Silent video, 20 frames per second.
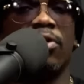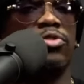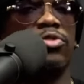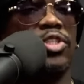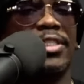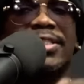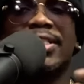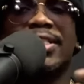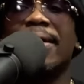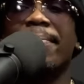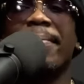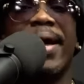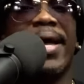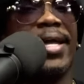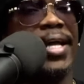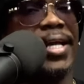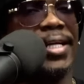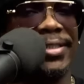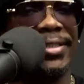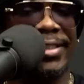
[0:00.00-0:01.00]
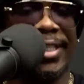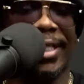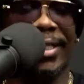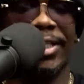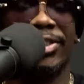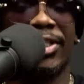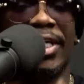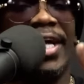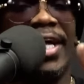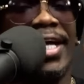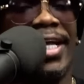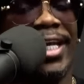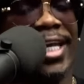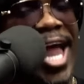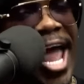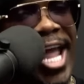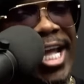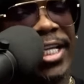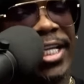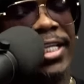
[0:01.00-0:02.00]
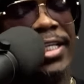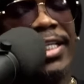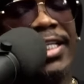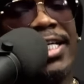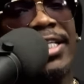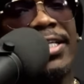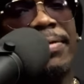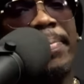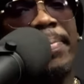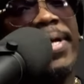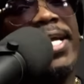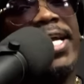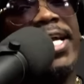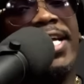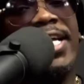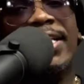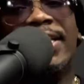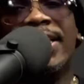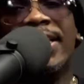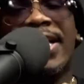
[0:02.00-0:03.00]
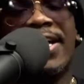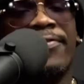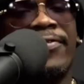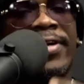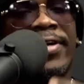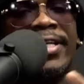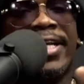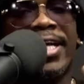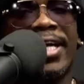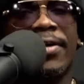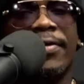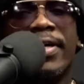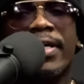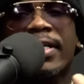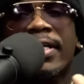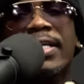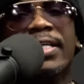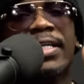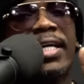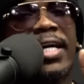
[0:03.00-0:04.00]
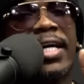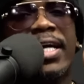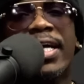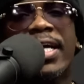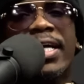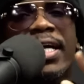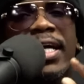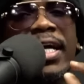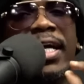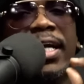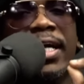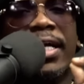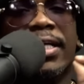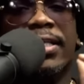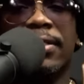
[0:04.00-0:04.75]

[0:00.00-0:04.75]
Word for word: Just come out here and tell us, like a little ping every now and again.